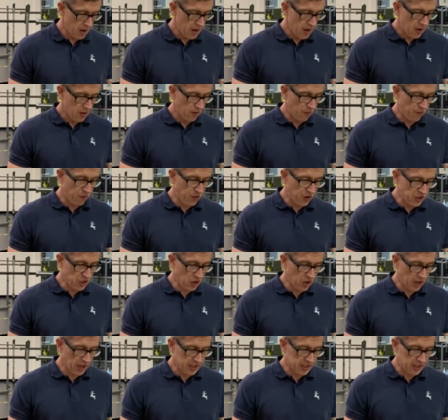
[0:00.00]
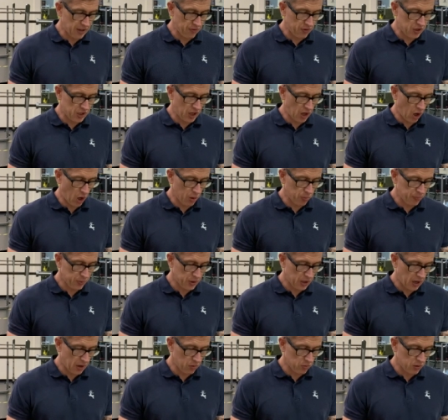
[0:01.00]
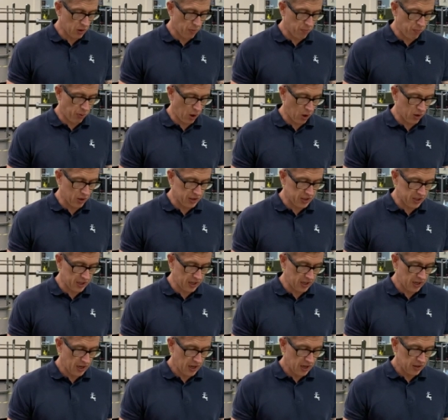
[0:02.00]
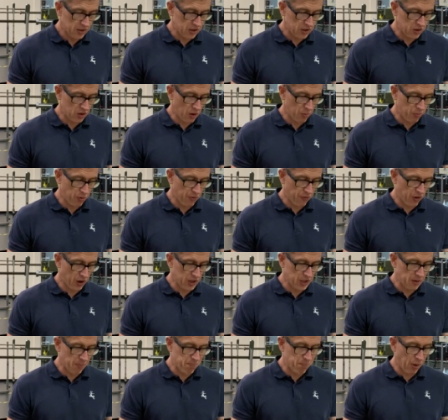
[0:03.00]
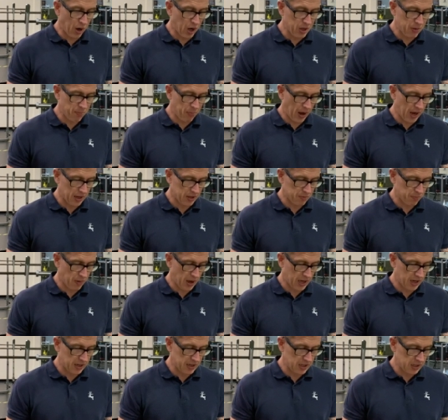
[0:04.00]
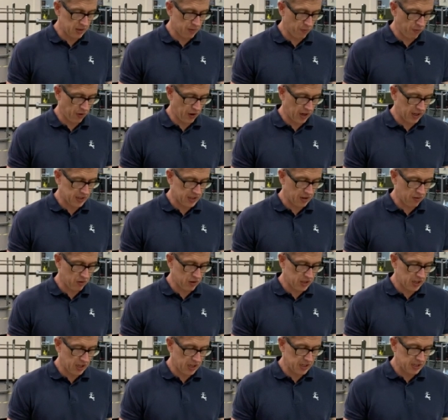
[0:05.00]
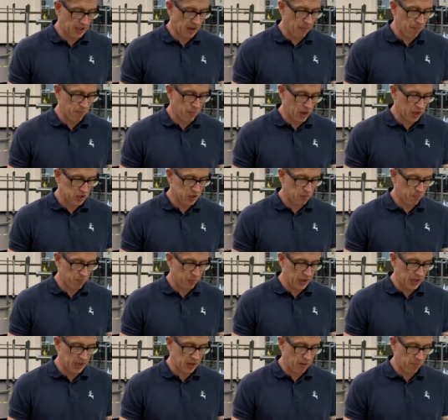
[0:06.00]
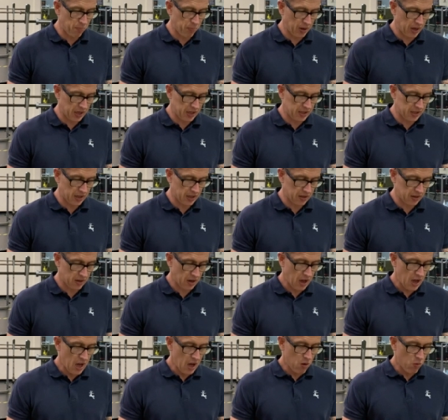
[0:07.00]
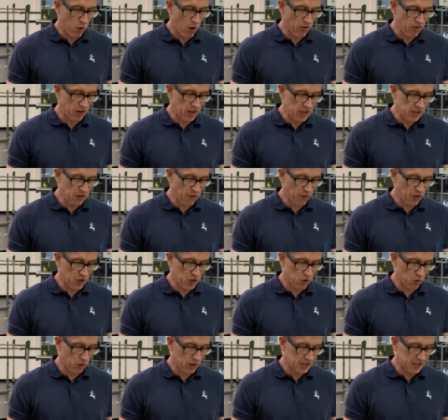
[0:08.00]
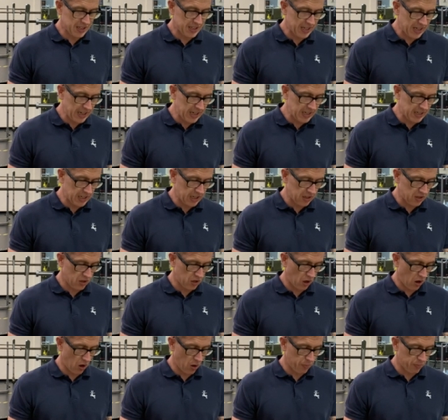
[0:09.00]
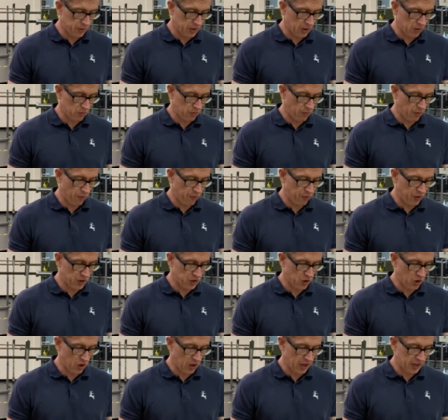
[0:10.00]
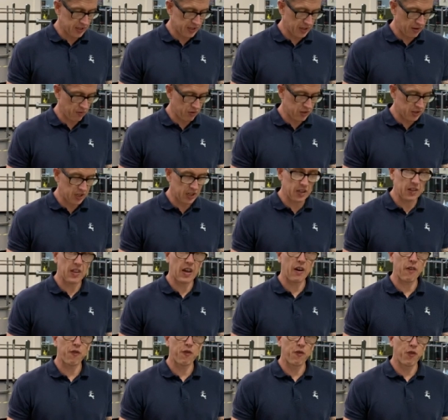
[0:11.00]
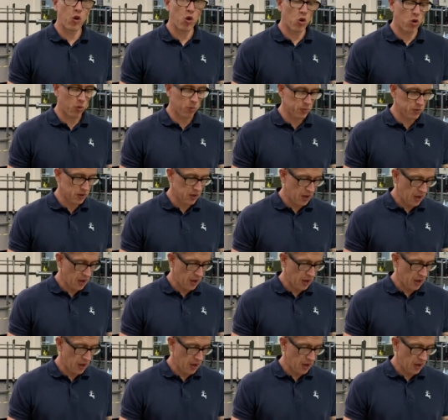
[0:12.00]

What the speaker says: The physical activity opt-out policy does not provide a bypass mechanism for activities that must be completed. Where an individual is needed to opt out of a physical activity that formed